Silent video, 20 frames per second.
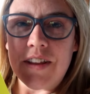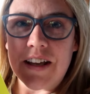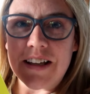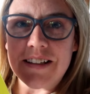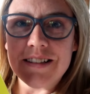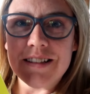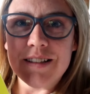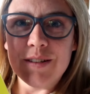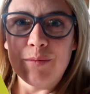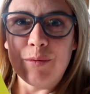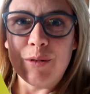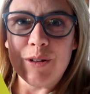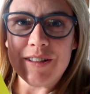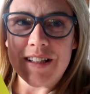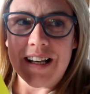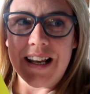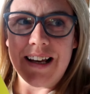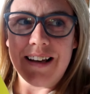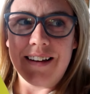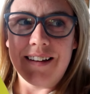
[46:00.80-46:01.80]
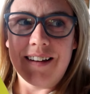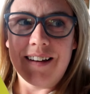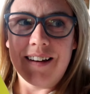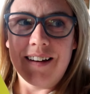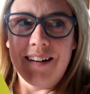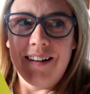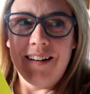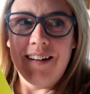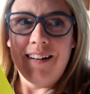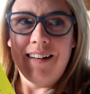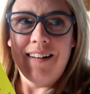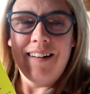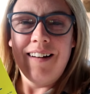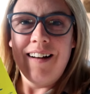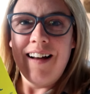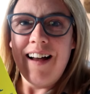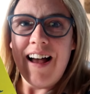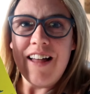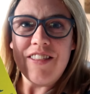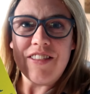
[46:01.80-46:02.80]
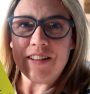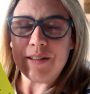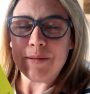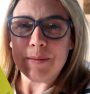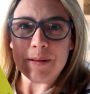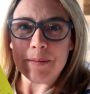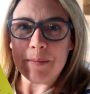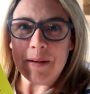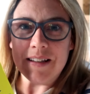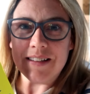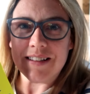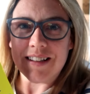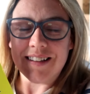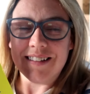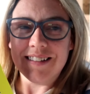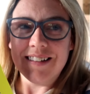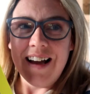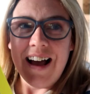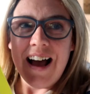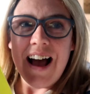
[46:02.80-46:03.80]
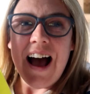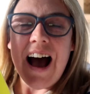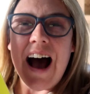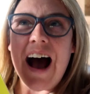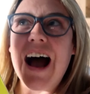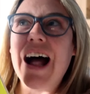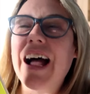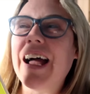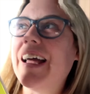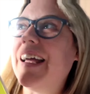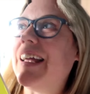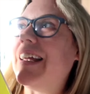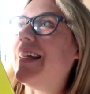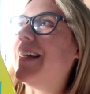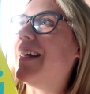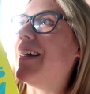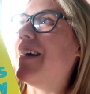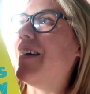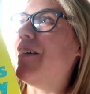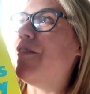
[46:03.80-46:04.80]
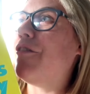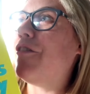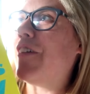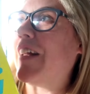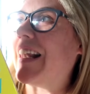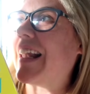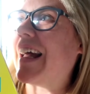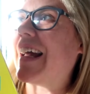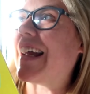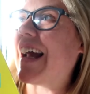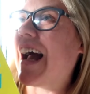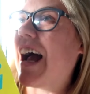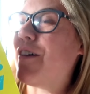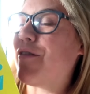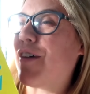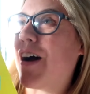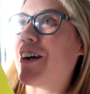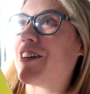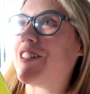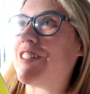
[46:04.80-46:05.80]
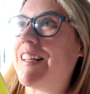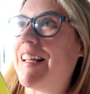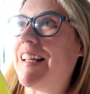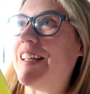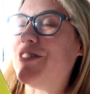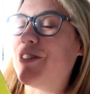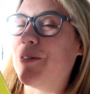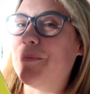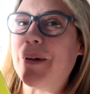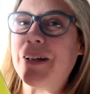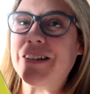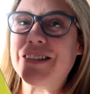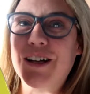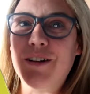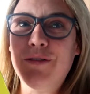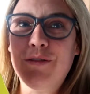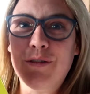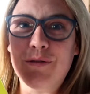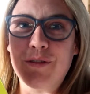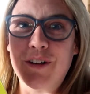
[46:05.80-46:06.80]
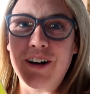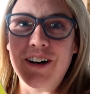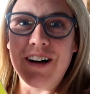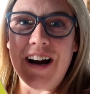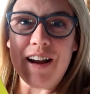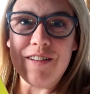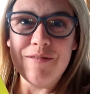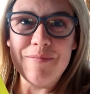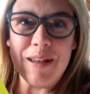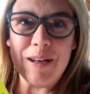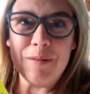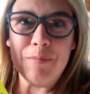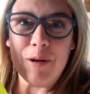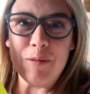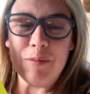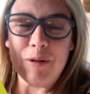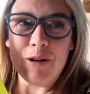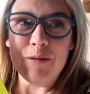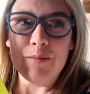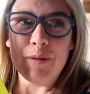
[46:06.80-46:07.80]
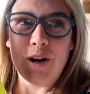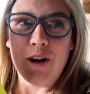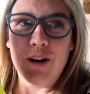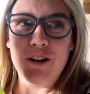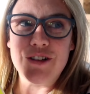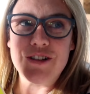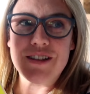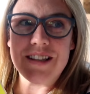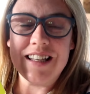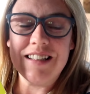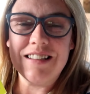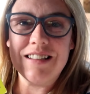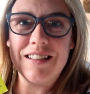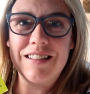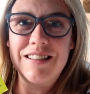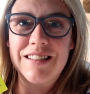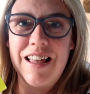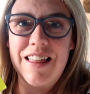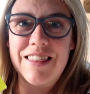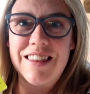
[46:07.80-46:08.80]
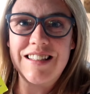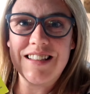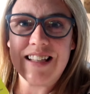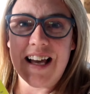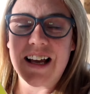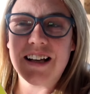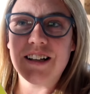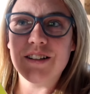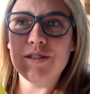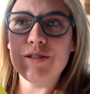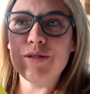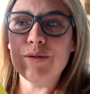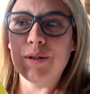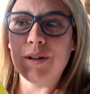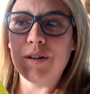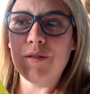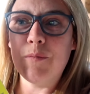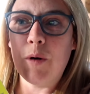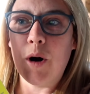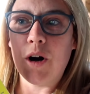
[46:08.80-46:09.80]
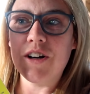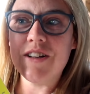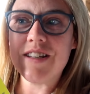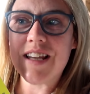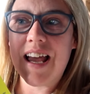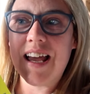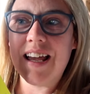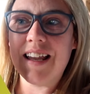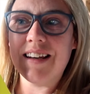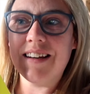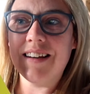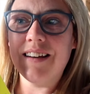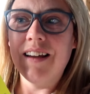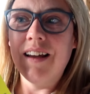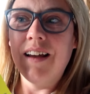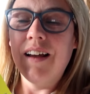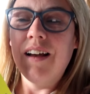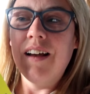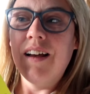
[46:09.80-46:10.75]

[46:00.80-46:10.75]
This was like, this was amazing. I feel like I've actually done myself over. I've made a boo-boo because this is the second sort of part in